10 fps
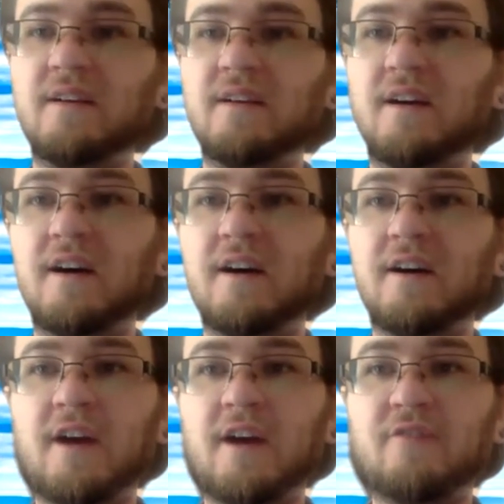
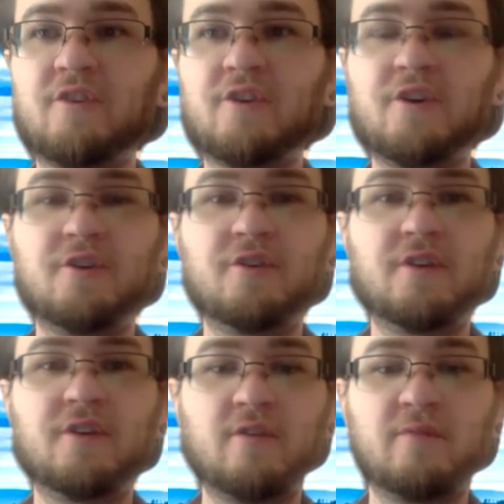Good afternoon,
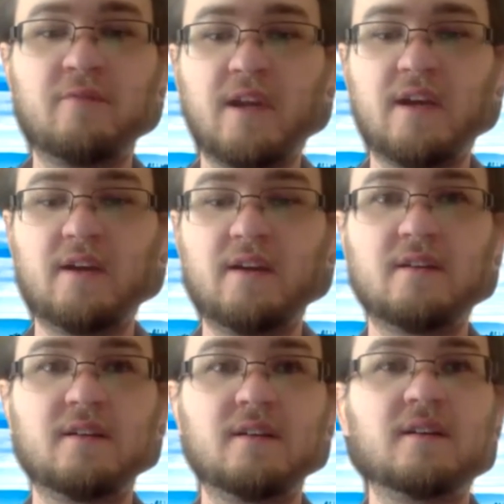everybody.
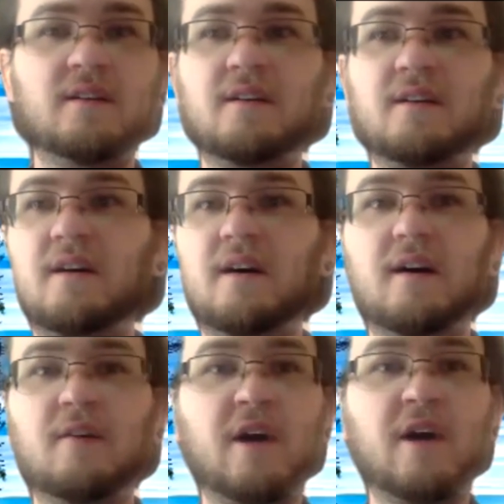
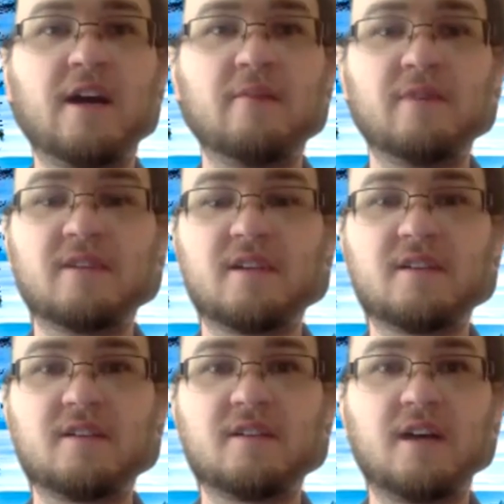My name is
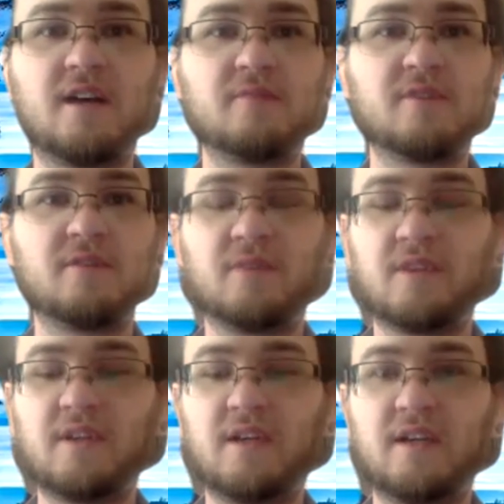Dustin Thompson
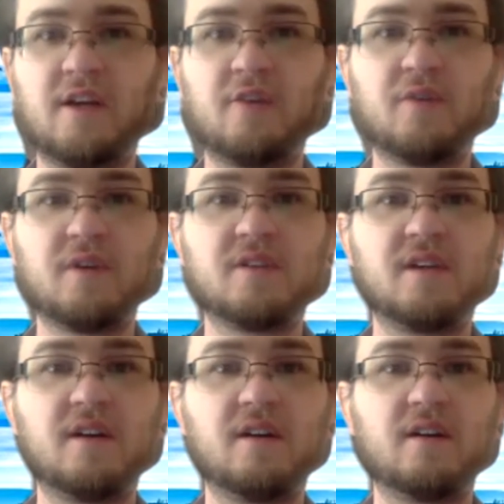with the Delaware
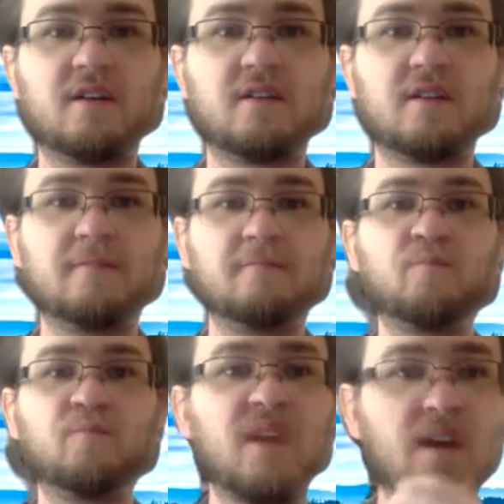Sierra Club,
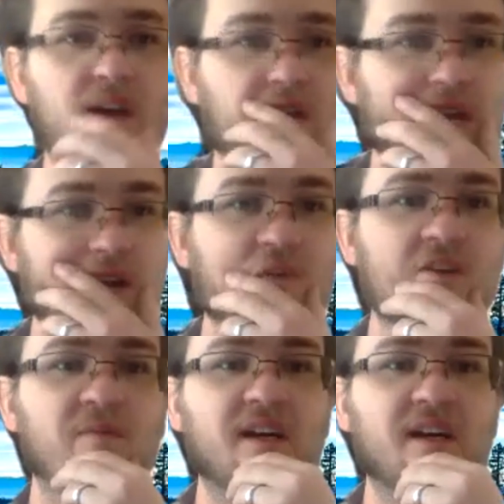and
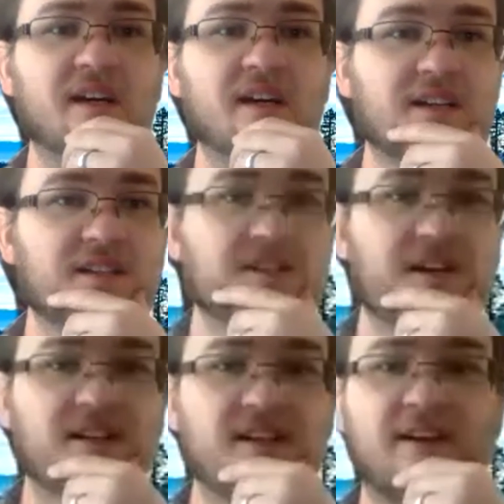with me is
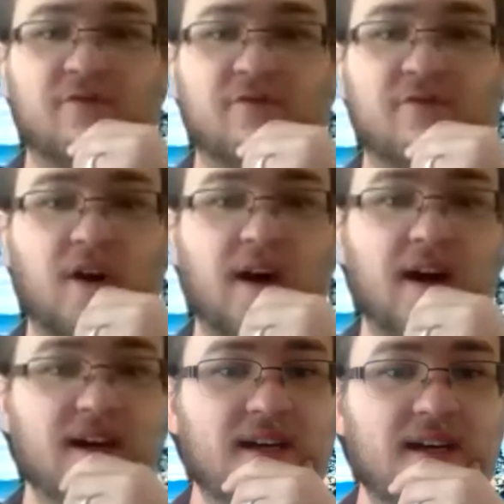David
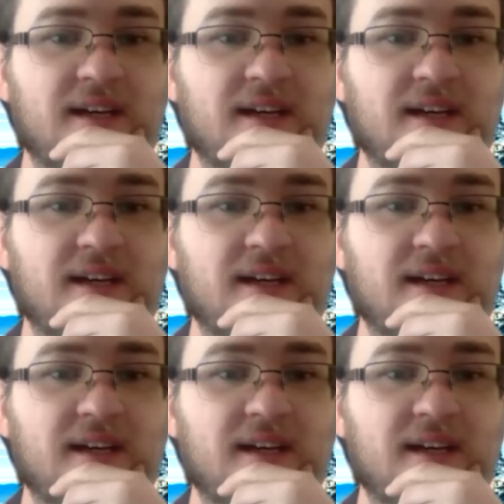Murray.